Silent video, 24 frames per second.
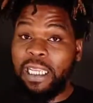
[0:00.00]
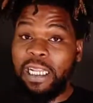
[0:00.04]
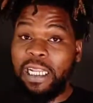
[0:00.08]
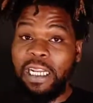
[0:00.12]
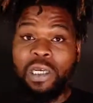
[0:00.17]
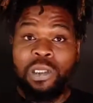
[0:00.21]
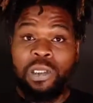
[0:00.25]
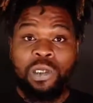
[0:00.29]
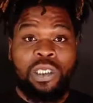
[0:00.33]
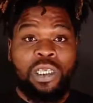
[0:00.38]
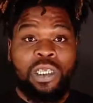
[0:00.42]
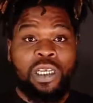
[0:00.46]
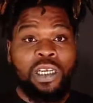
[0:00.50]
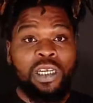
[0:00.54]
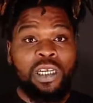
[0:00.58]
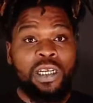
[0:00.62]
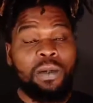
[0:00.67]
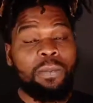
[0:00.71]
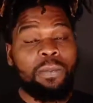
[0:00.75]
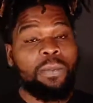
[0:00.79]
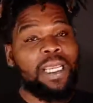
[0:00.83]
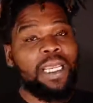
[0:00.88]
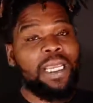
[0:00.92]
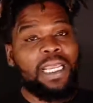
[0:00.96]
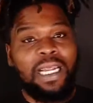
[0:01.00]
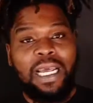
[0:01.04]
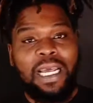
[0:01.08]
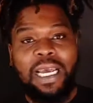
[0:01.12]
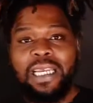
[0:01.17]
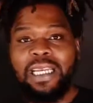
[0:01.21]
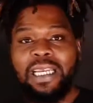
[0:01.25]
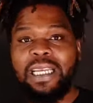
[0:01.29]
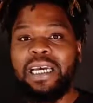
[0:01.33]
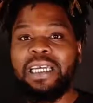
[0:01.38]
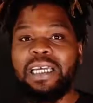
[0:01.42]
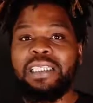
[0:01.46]
get out there, I'm making
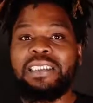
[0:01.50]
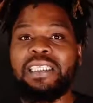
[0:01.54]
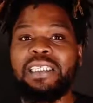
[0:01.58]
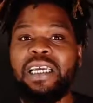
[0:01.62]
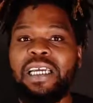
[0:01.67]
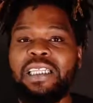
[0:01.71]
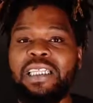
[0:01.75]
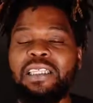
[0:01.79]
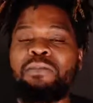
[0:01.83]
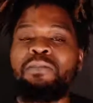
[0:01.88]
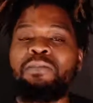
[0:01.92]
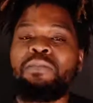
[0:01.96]
eye contact.